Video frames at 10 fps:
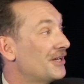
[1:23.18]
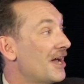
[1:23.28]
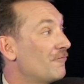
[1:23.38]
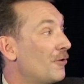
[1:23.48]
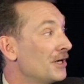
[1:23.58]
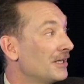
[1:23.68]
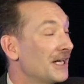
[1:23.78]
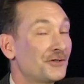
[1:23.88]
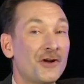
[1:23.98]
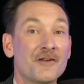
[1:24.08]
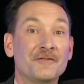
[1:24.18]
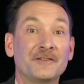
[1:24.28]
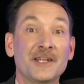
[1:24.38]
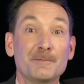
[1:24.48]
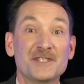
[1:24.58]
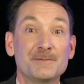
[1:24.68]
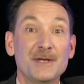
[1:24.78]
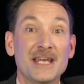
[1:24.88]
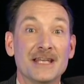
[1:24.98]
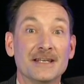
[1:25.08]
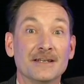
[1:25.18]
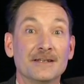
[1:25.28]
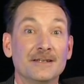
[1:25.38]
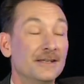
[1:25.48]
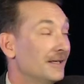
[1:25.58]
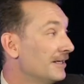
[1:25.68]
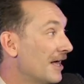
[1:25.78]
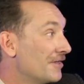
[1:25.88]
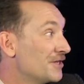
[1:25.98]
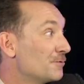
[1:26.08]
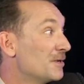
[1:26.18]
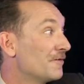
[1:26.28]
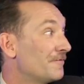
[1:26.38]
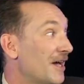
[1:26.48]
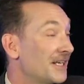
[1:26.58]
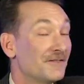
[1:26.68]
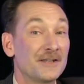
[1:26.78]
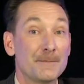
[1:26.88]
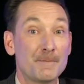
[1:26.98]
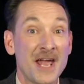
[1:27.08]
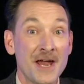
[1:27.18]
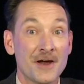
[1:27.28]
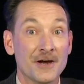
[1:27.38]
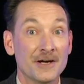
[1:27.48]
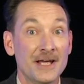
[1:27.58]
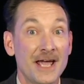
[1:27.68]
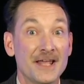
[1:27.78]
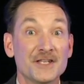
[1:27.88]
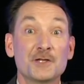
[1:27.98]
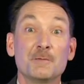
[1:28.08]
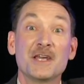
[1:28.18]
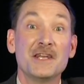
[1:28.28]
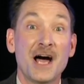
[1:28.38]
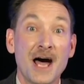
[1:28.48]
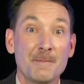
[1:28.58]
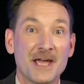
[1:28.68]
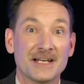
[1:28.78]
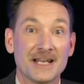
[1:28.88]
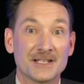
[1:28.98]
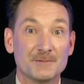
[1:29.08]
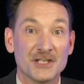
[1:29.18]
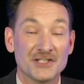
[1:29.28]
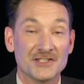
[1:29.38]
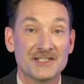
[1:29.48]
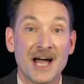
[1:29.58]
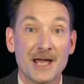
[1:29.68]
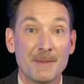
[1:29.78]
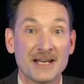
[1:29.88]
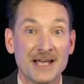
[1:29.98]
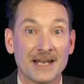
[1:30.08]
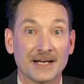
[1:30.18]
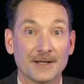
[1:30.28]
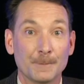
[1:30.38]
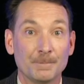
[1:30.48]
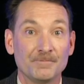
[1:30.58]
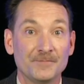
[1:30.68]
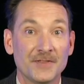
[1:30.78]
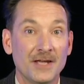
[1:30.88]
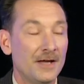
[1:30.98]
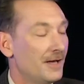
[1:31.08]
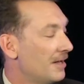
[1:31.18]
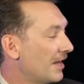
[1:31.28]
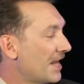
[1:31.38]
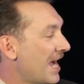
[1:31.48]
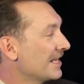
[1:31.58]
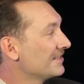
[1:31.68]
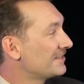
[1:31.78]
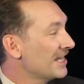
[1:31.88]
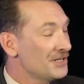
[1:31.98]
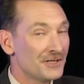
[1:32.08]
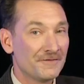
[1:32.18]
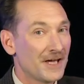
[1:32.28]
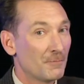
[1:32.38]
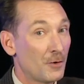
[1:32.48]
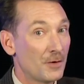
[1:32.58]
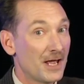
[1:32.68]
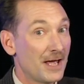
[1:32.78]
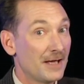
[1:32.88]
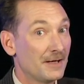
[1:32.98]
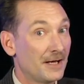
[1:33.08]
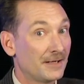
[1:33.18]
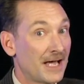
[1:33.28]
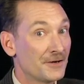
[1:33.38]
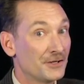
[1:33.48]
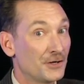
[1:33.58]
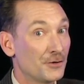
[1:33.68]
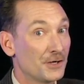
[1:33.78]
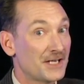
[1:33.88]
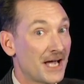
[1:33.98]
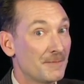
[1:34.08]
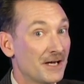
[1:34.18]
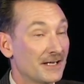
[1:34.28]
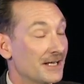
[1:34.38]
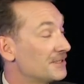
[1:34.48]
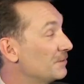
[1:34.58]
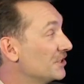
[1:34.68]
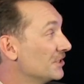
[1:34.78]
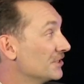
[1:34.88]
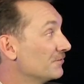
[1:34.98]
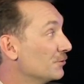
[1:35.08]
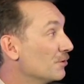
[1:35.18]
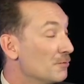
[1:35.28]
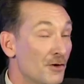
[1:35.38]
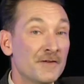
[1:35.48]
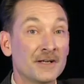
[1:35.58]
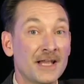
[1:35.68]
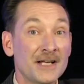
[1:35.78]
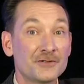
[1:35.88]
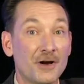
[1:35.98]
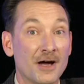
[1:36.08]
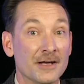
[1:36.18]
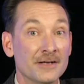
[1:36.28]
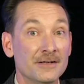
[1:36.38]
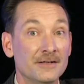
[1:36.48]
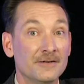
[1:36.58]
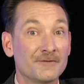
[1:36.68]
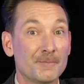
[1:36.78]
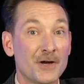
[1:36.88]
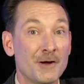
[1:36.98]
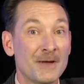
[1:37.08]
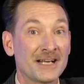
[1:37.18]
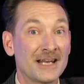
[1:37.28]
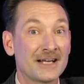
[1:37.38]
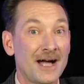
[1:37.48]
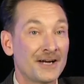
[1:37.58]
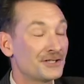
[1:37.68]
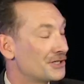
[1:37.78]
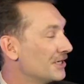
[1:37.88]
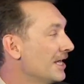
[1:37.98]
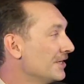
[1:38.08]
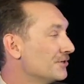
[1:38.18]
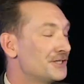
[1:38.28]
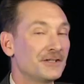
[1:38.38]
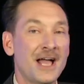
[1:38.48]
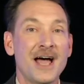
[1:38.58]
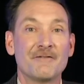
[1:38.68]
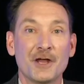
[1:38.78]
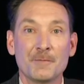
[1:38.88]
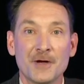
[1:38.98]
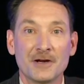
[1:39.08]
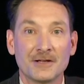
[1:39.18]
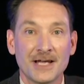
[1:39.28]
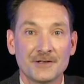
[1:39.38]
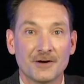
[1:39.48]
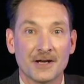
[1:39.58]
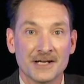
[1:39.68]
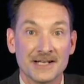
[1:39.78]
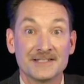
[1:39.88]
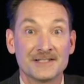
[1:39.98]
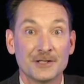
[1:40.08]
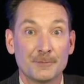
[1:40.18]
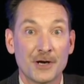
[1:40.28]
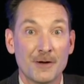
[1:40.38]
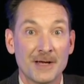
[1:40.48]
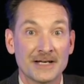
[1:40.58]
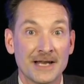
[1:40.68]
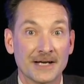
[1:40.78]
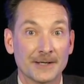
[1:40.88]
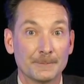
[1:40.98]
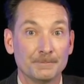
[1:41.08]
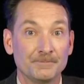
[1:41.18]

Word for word: could have one electron flip spin. Now these would be effectively paired, and this would be a non-magnetic species, diamagnetic. An ionization event won't allow you to go to a diamagnetic species. If you remove an electron, from paramagnetic oxygen, you still have an unpaired electron, and it's still paramagnetic.